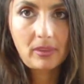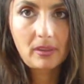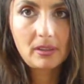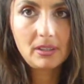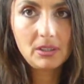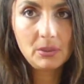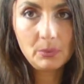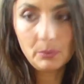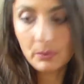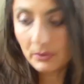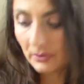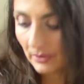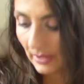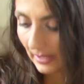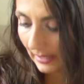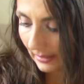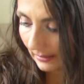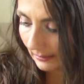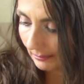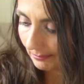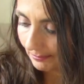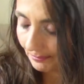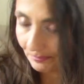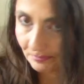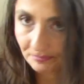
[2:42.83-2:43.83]
You will
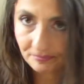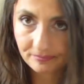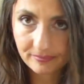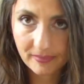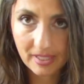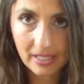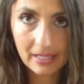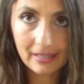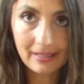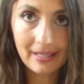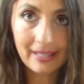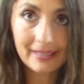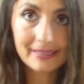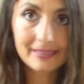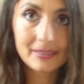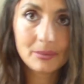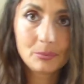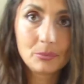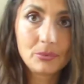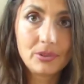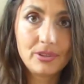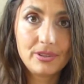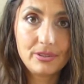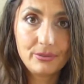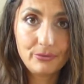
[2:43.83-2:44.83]
then collect
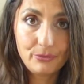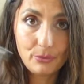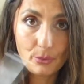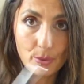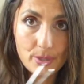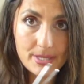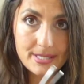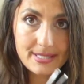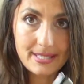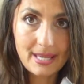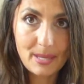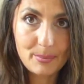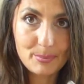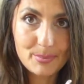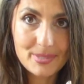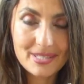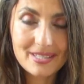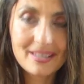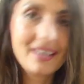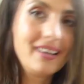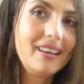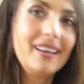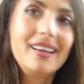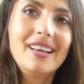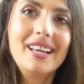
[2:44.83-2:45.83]
them with the forceps.